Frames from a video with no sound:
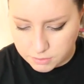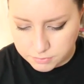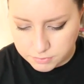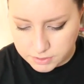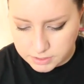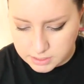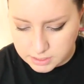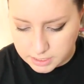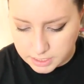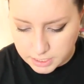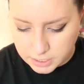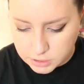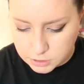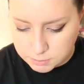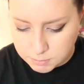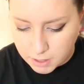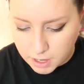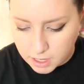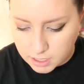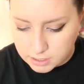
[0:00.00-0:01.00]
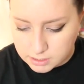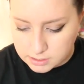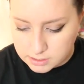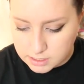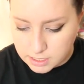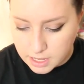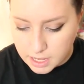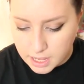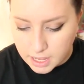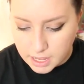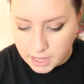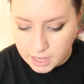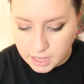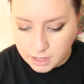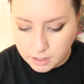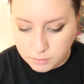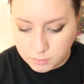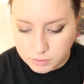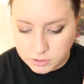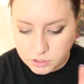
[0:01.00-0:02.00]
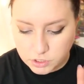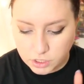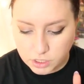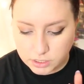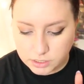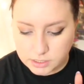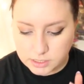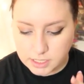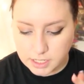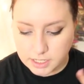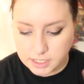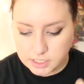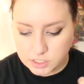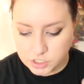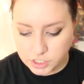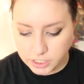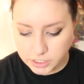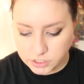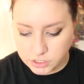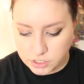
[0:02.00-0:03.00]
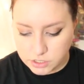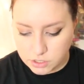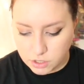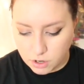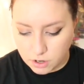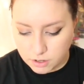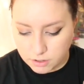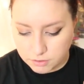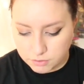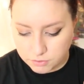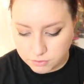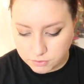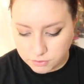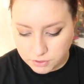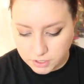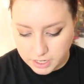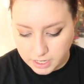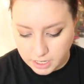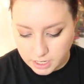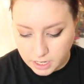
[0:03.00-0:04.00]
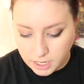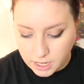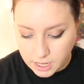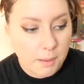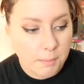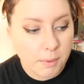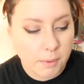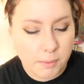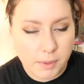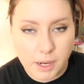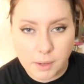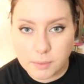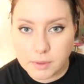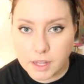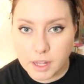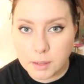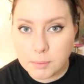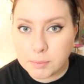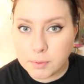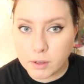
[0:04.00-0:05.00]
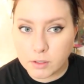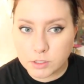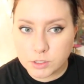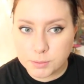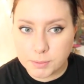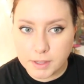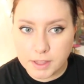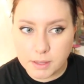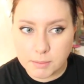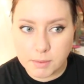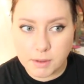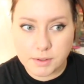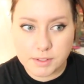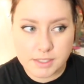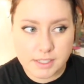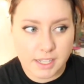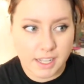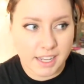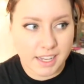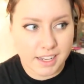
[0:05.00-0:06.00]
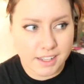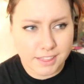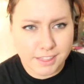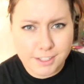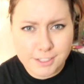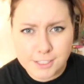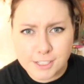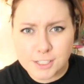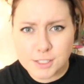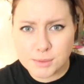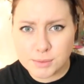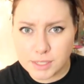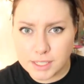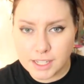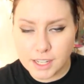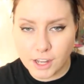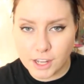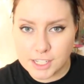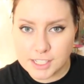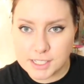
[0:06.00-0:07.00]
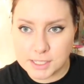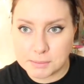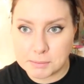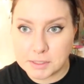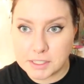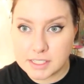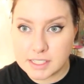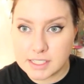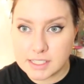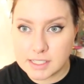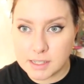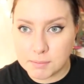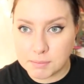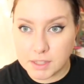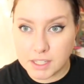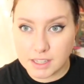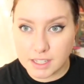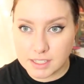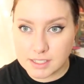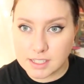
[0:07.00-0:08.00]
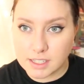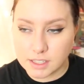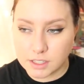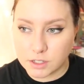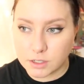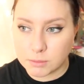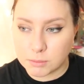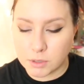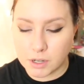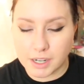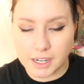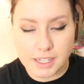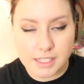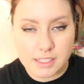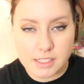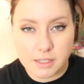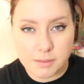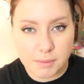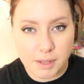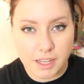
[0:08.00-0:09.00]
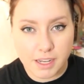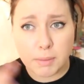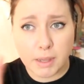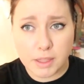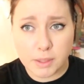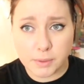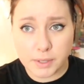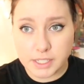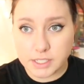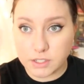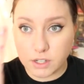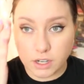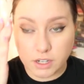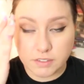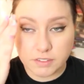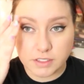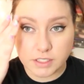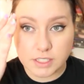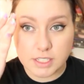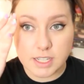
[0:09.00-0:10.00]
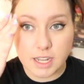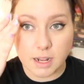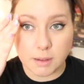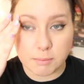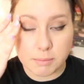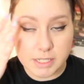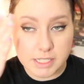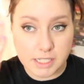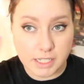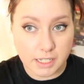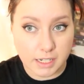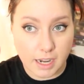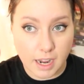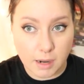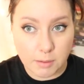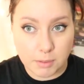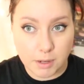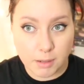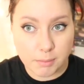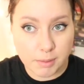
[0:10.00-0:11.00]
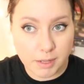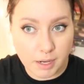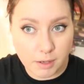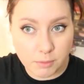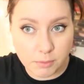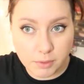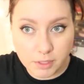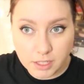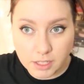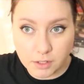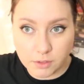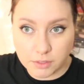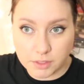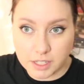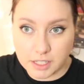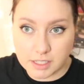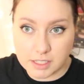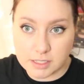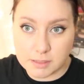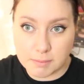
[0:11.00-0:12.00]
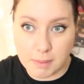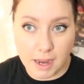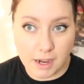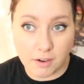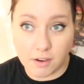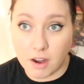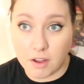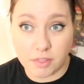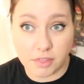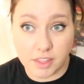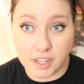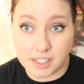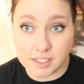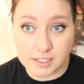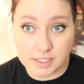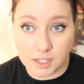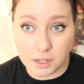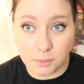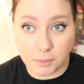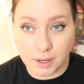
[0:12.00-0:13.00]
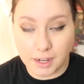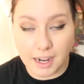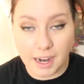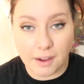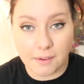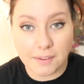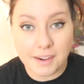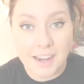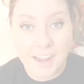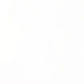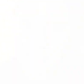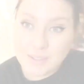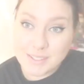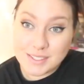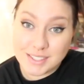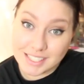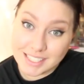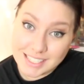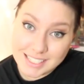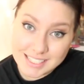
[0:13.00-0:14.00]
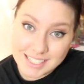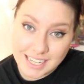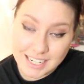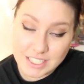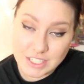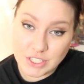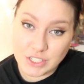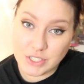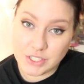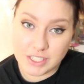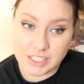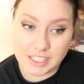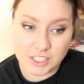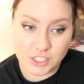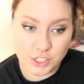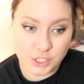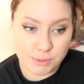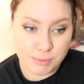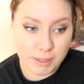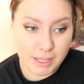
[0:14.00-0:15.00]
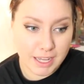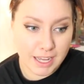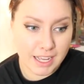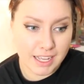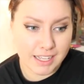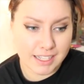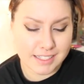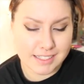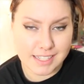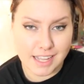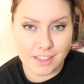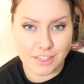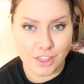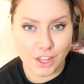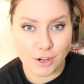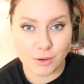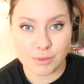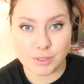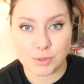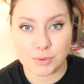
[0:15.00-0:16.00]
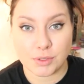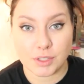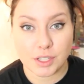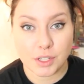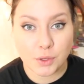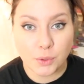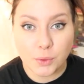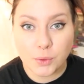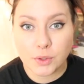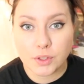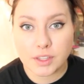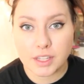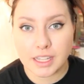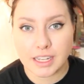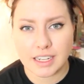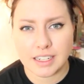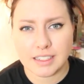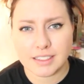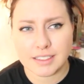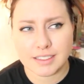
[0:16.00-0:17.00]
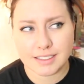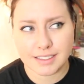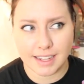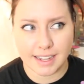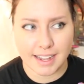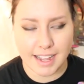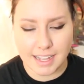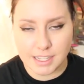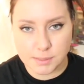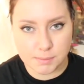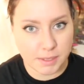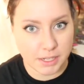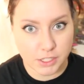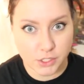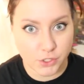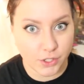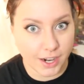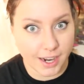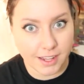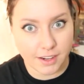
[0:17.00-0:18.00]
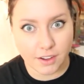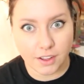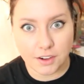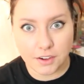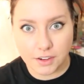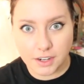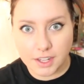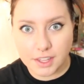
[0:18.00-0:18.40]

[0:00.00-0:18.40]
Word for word: outfits in each box, and returns and exchanges are free. But when I got approached by them, I was like, this is really awesome. This is something that's a little more intimate. By the way, sorry if it looks like I'm missing an eyebrow, but I really don't think this background thing is gonna work out. I was really excited to do this just because I thought it was really cool. They didn't like ask me to try it on or